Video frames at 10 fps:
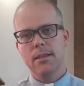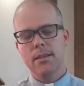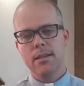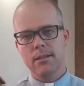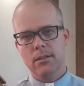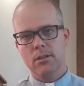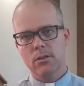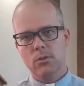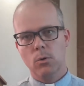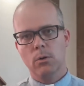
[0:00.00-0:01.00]
this is a
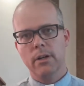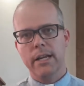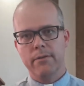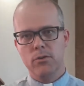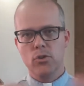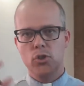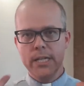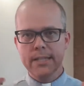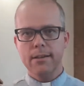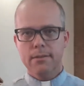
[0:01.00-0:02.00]
story of
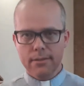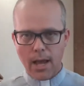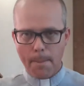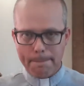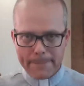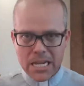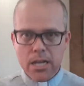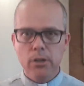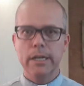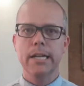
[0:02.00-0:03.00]
Jesus
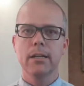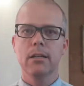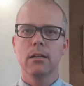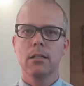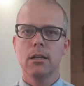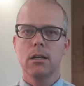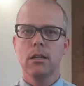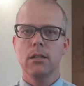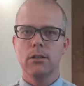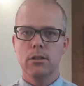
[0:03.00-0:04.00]
appearing
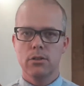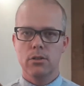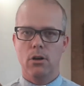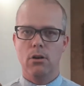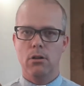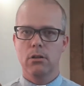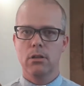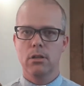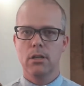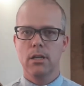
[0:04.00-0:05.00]
to Saul
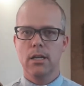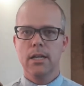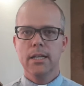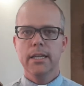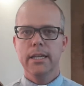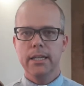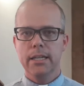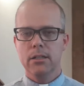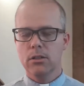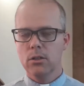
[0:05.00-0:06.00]

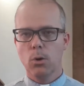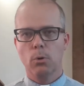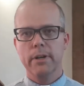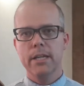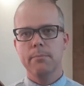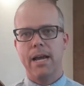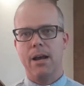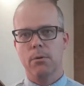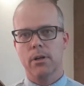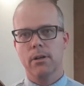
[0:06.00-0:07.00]
in glory and
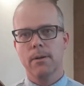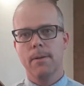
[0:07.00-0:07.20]
power,